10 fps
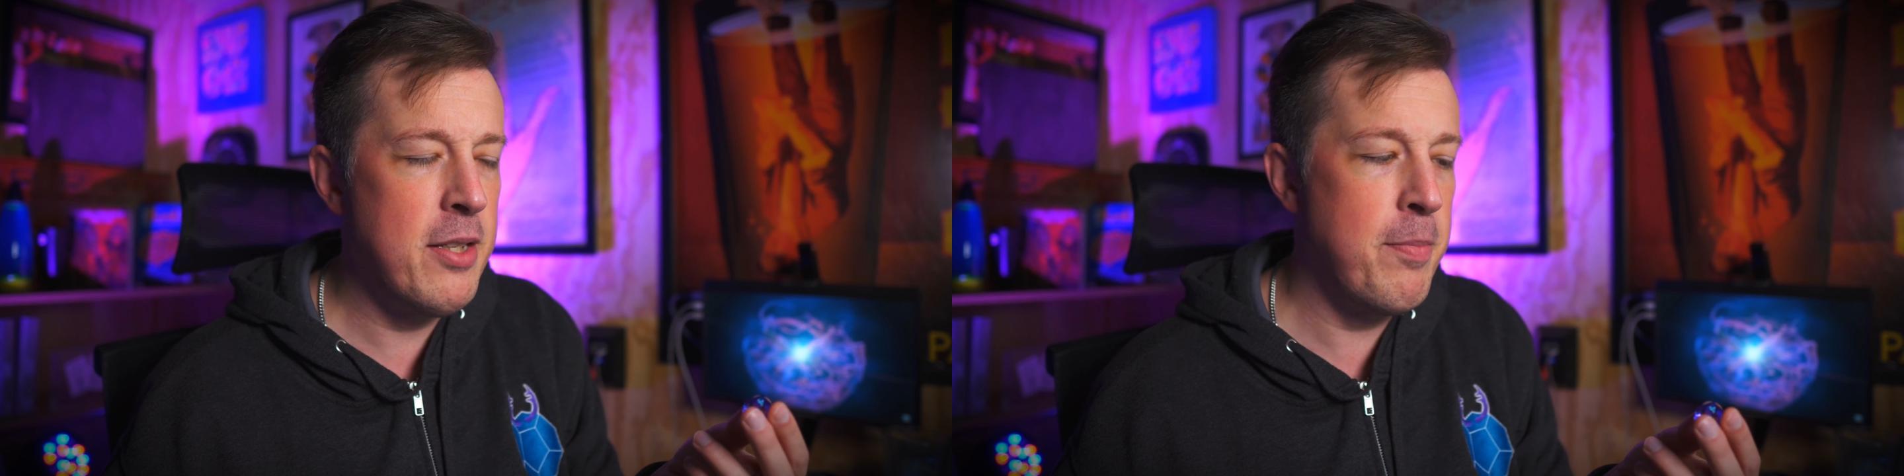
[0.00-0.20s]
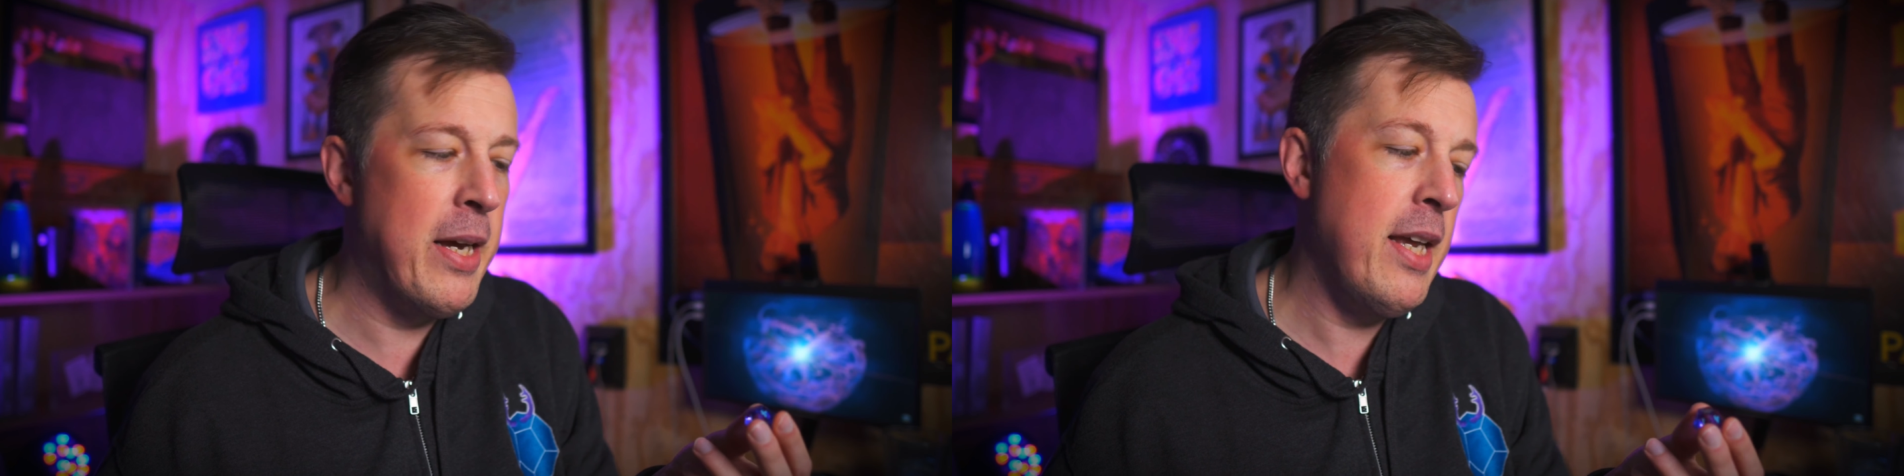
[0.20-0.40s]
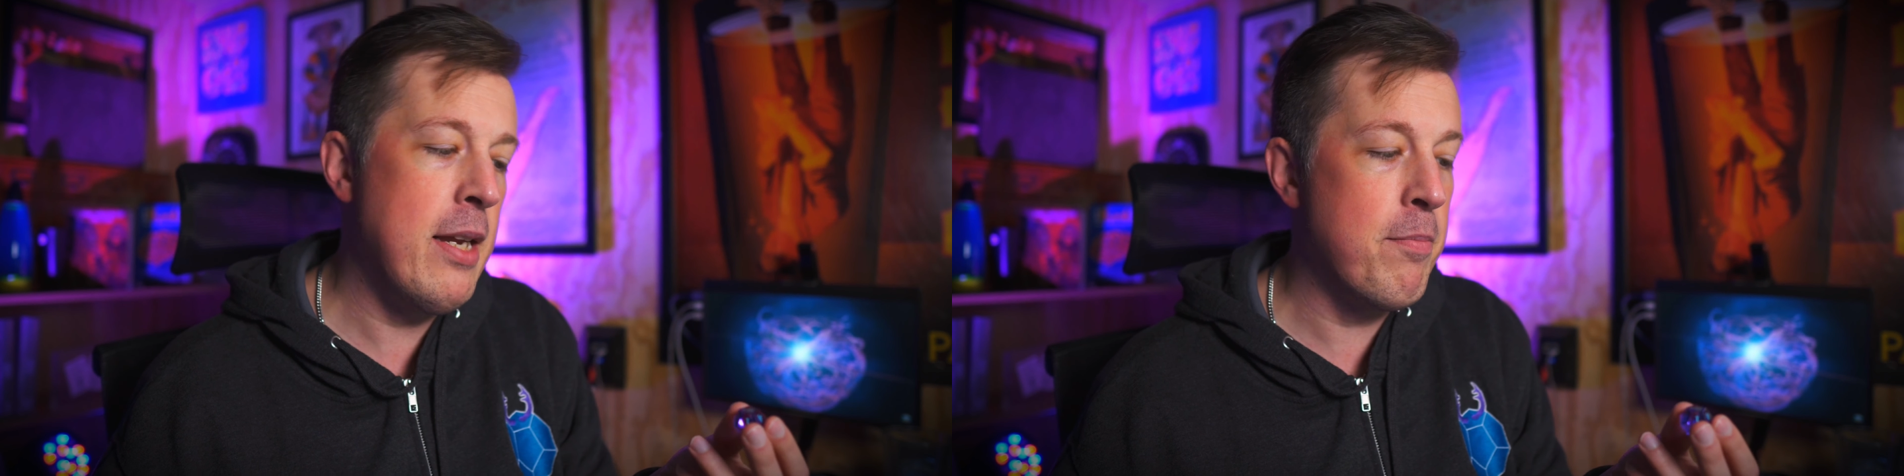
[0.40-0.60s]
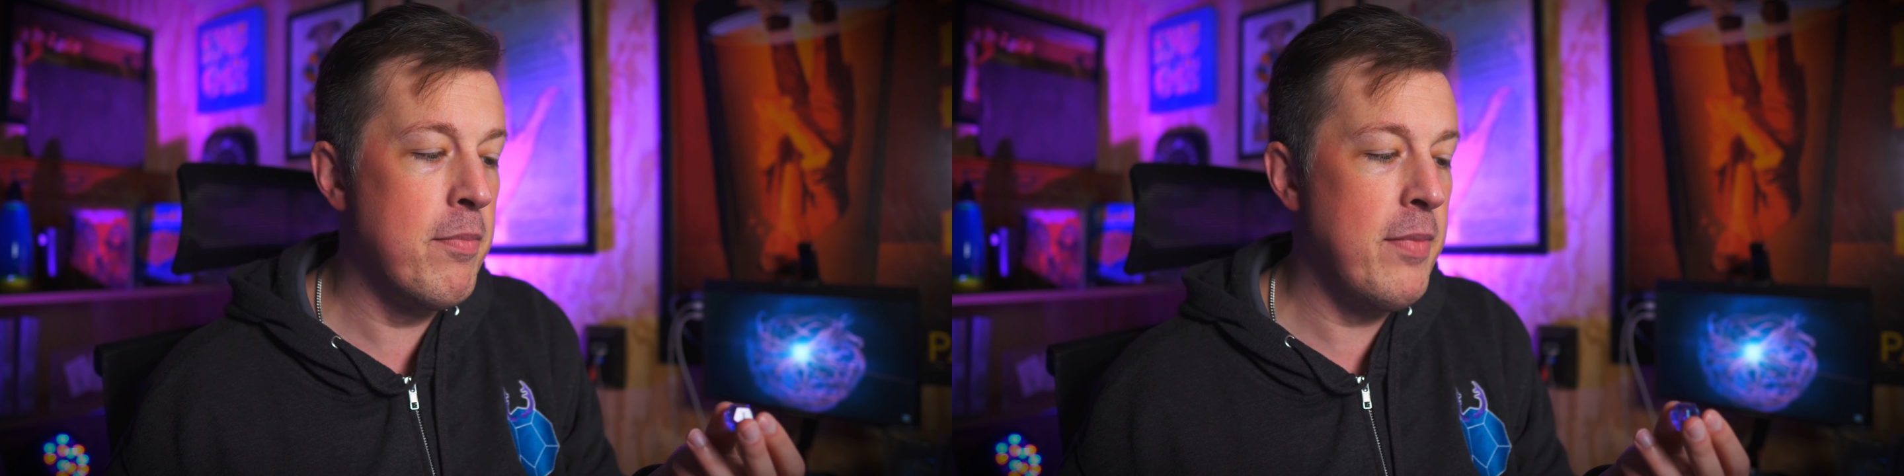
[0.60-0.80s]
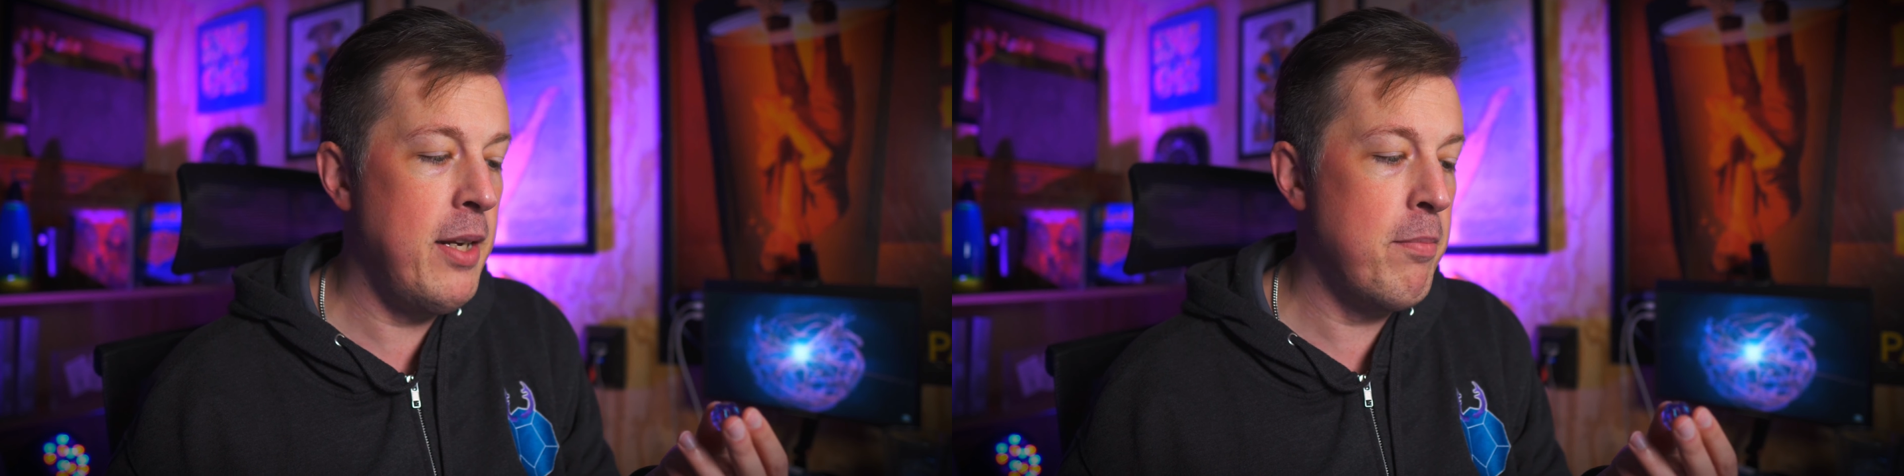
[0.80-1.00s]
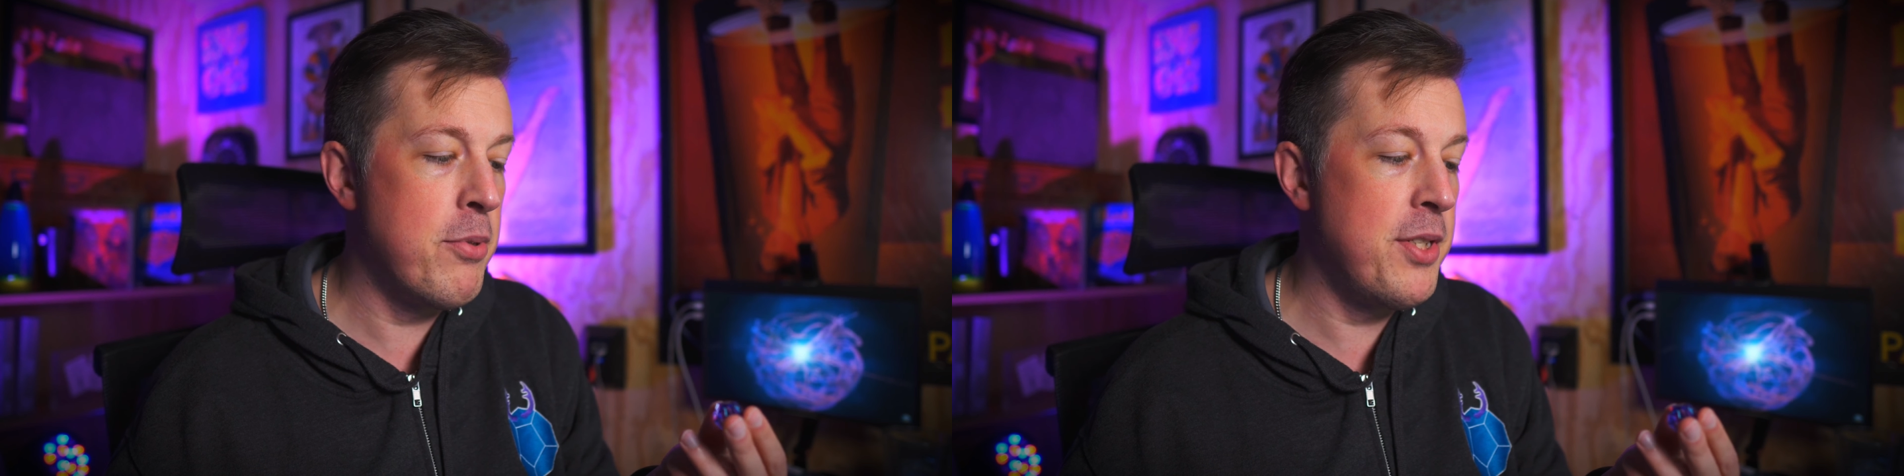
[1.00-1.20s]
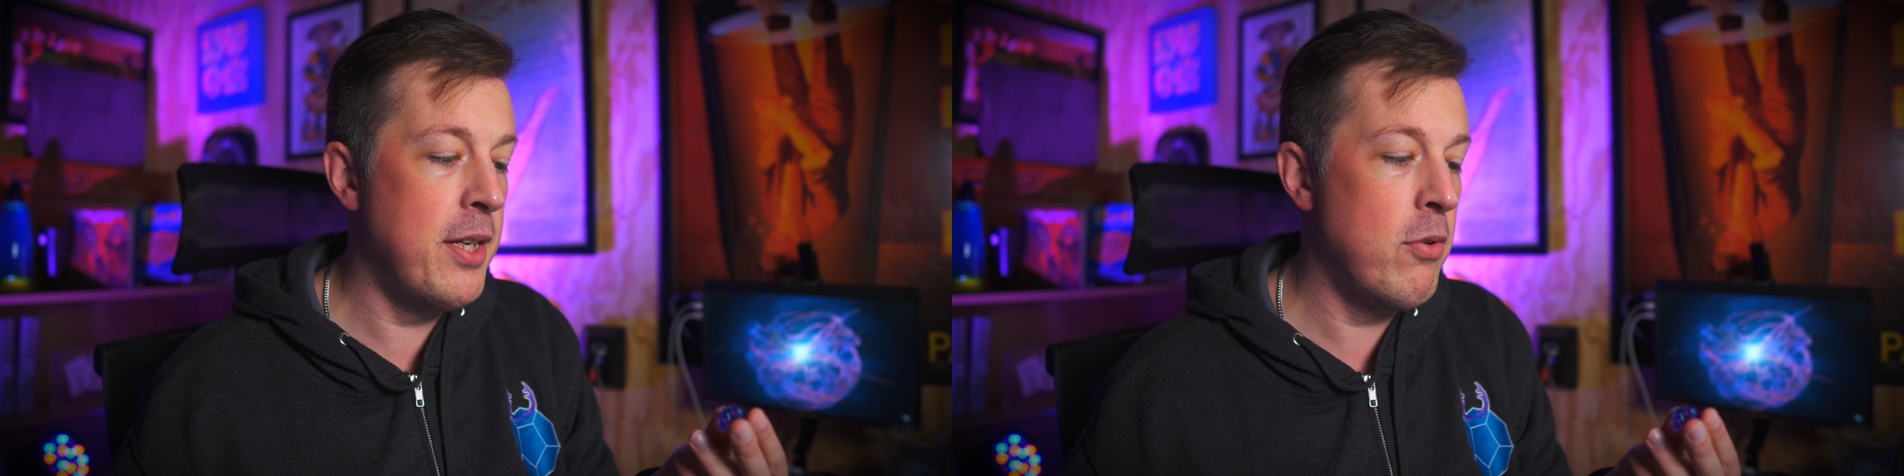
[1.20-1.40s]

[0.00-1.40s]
It's about 8%